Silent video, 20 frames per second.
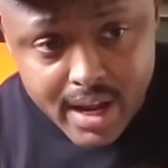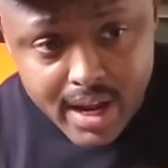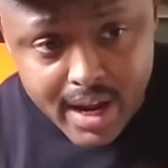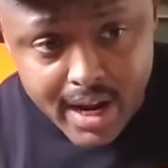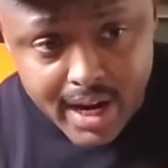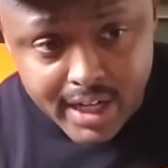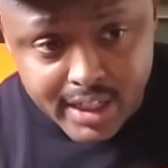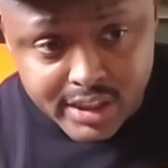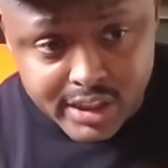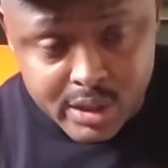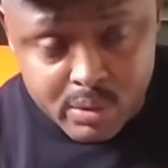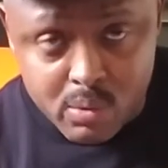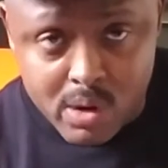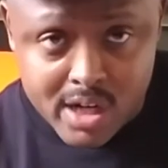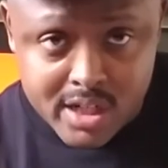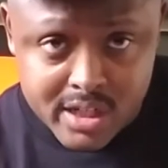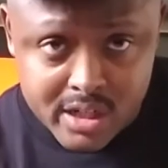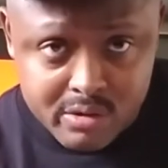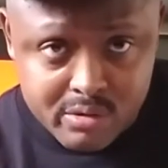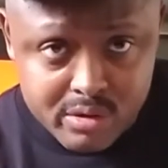She
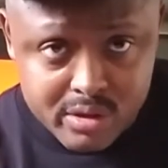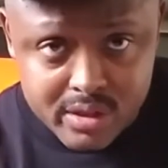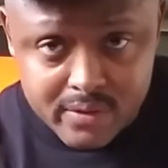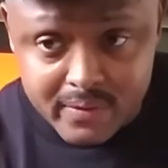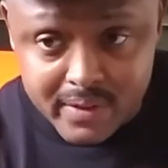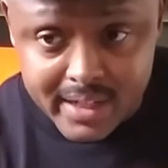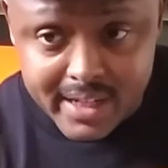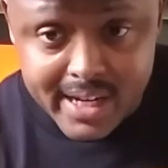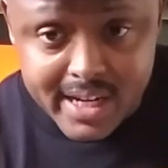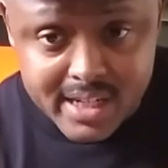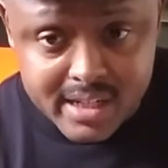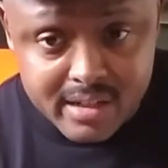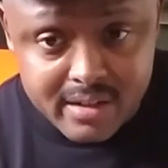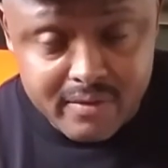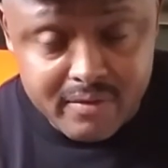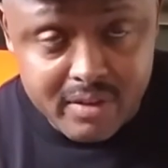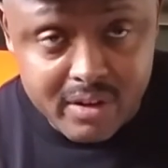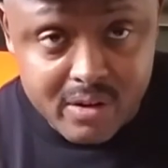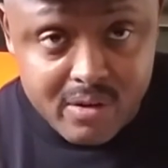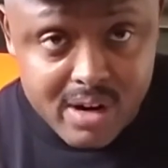watched the crucifixion of
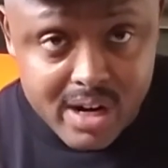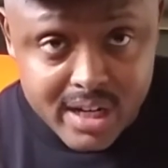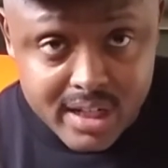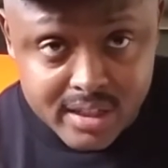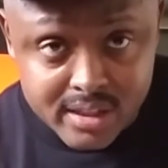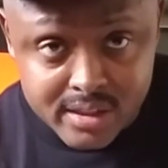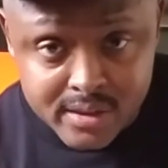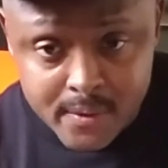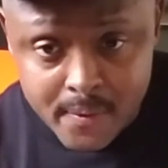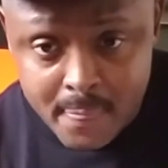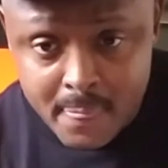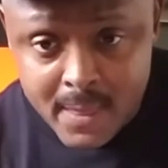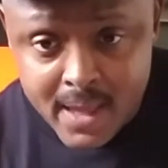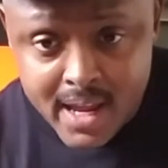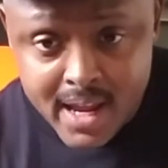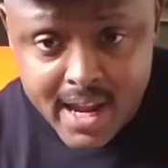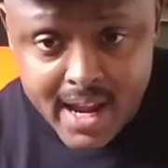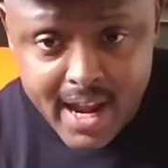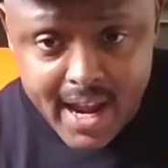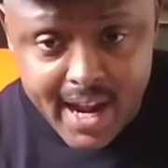the Christ,
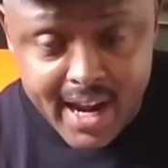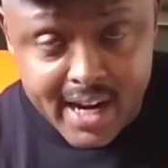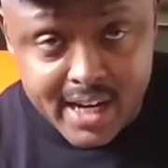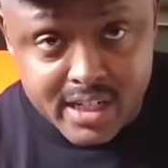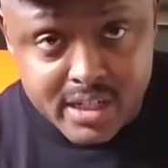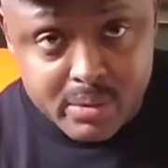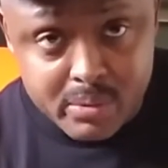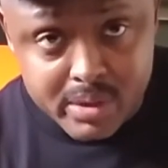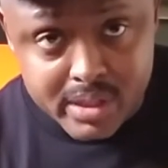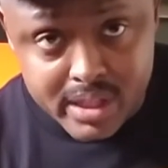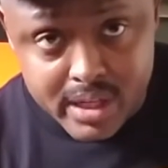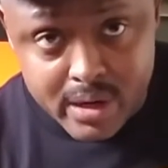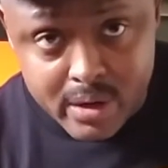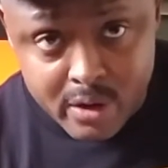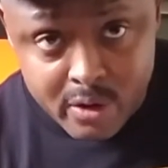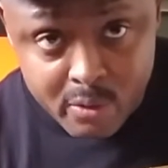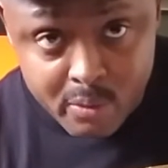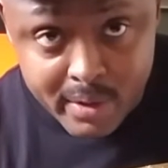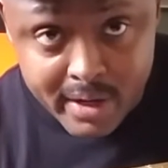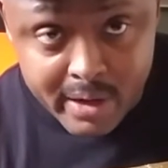and she was there
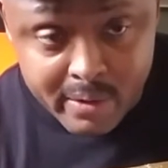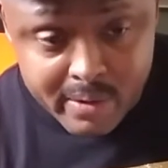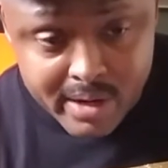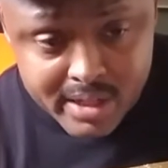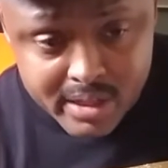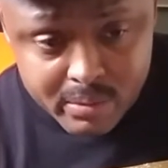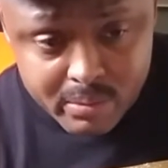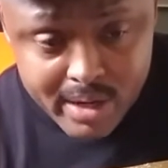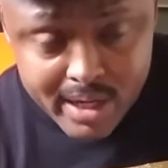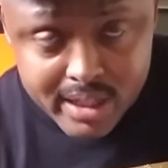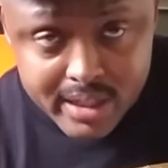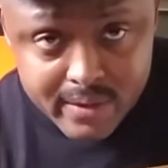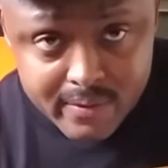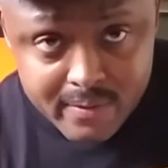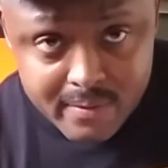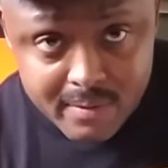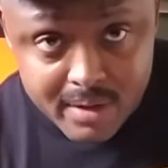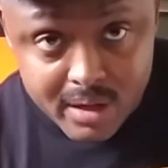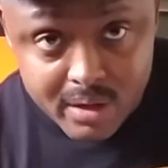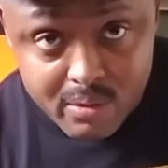when he resurrected
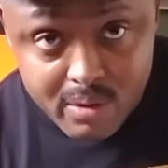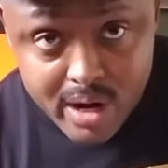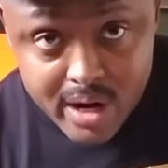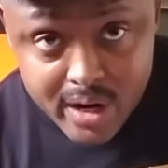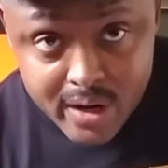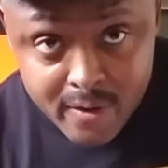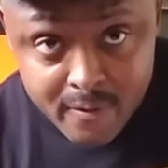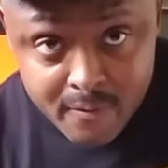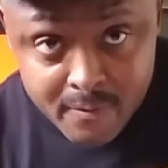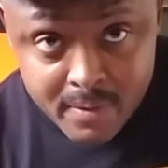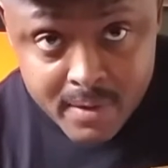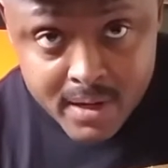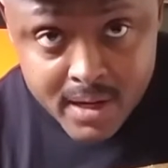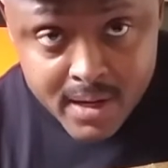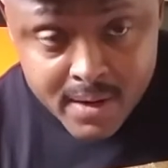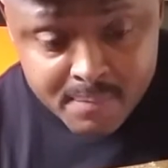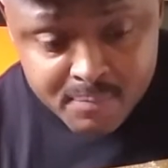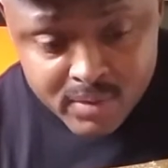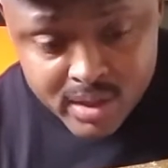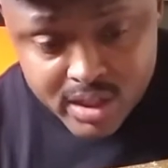from the grave.
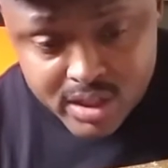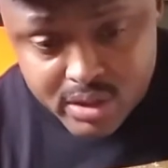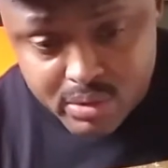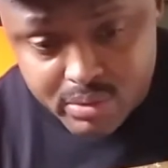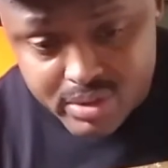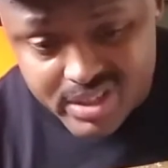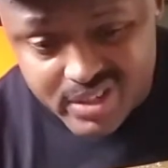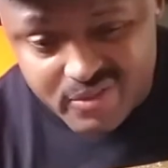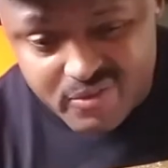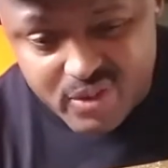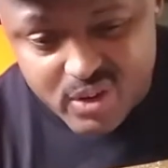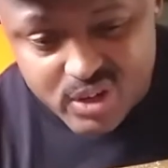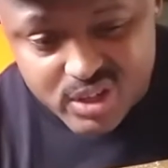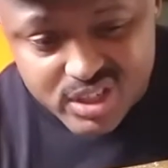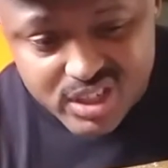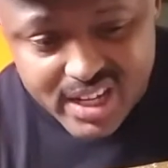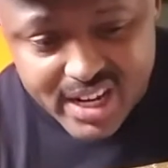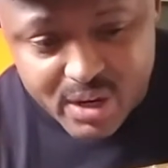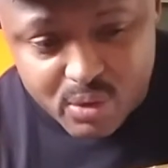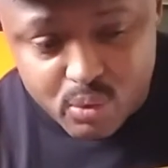And she was the first
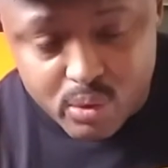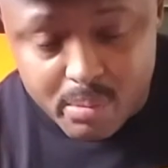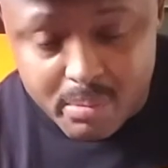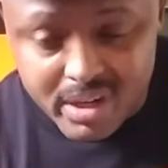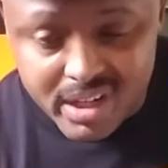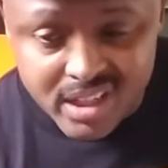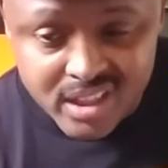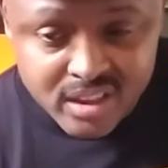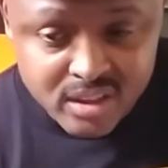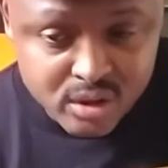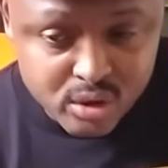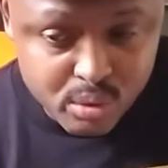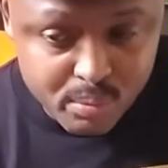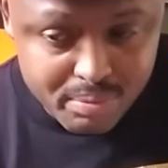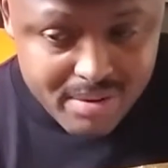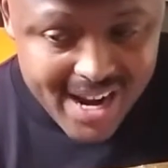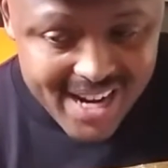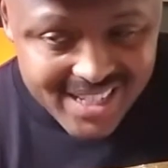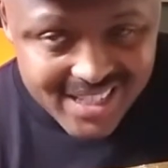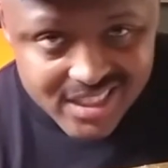woman to
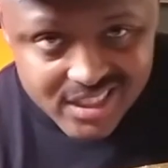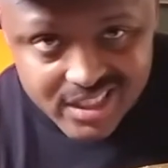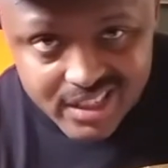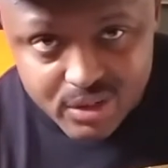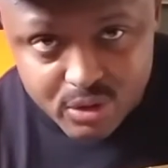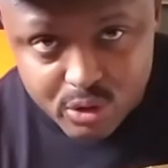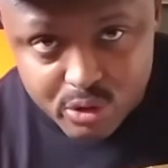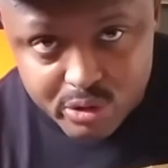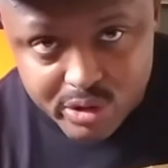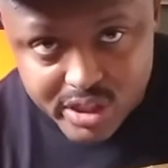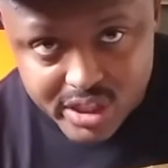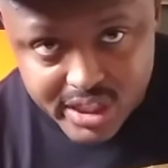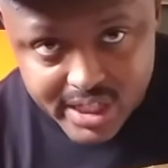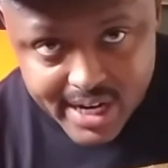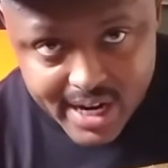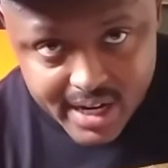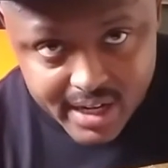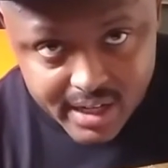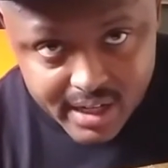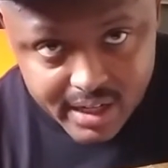practice
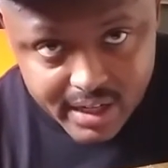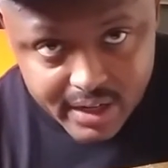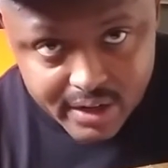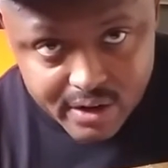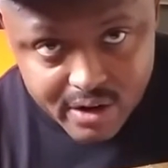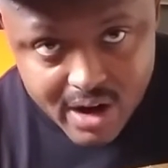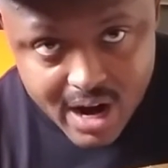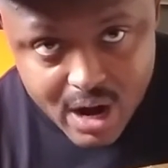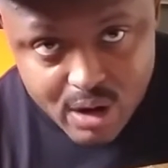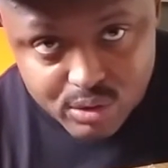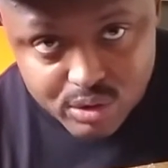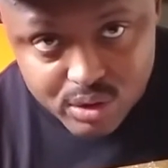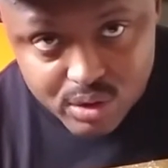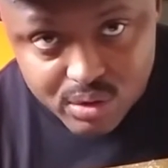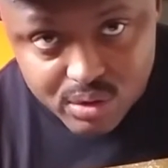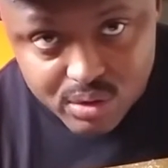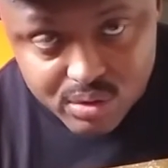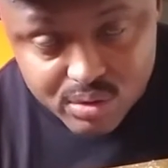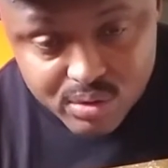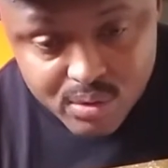Christianity in her
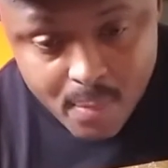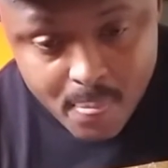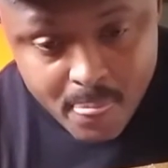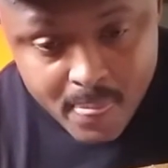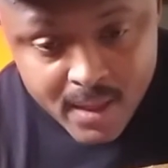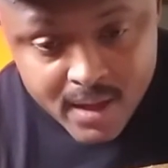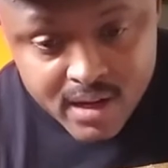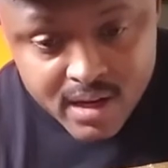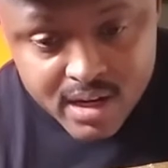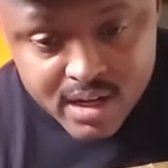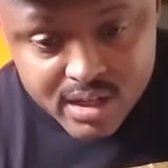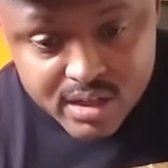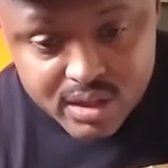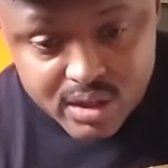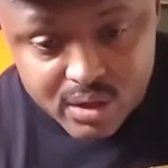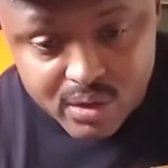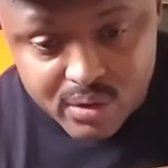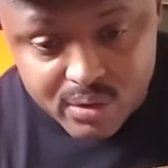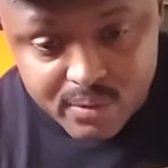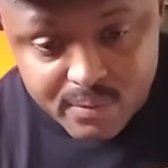household.
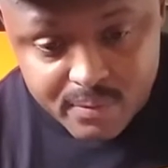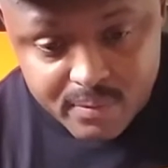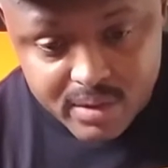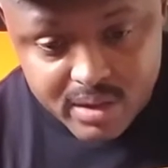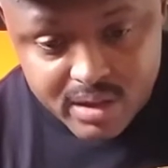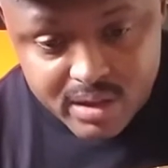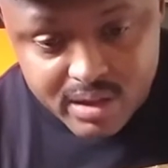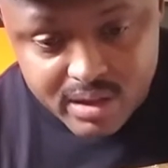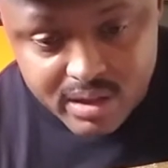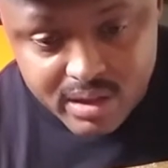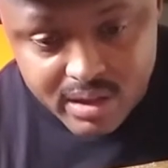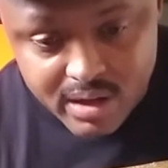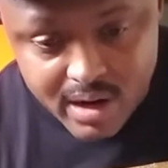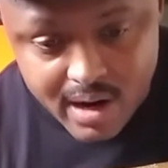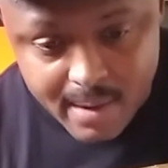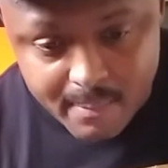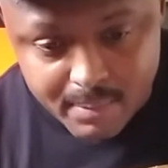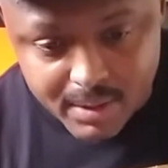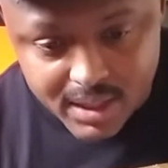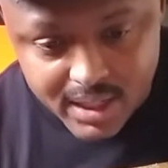So I
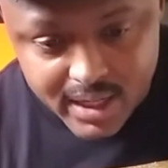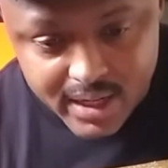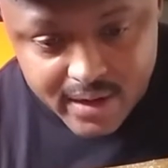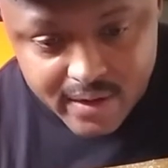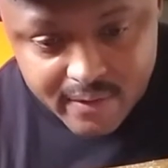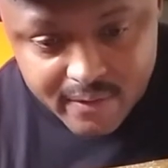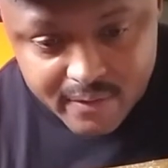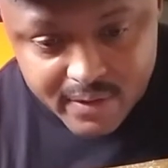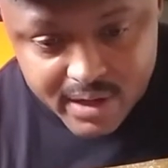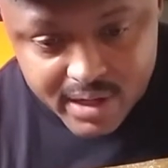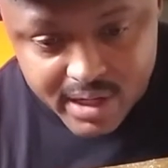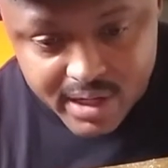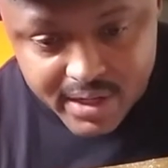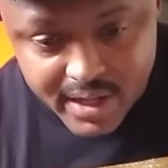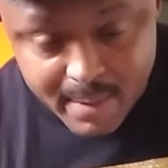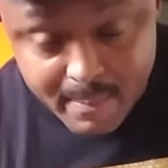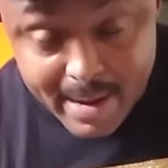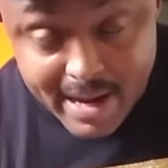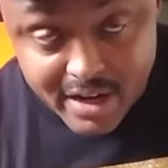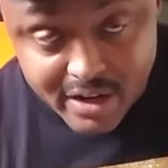believe they
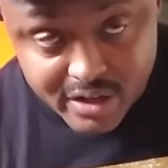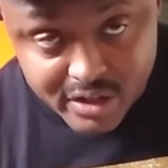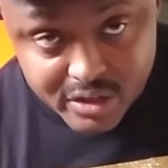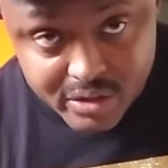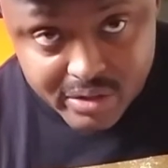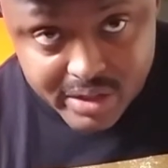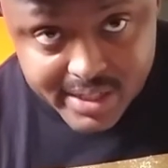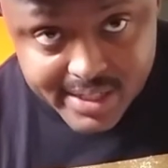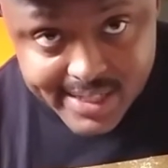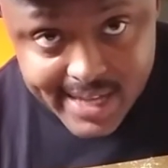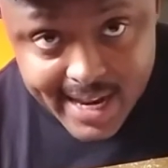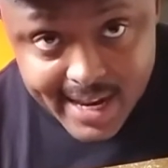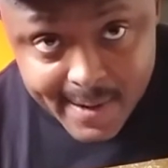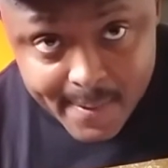made her into a saint.